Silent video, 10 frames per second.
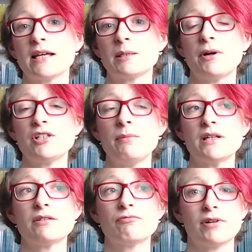depression makes
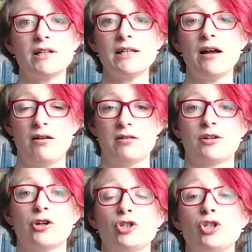it really hard
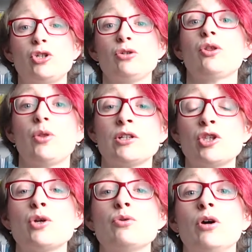to do the things that
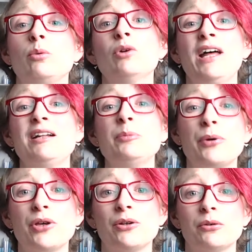you know will help
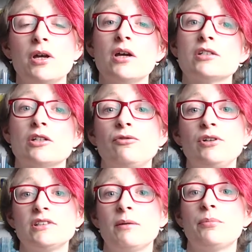you. So, for
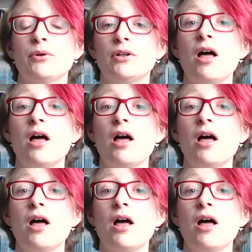example,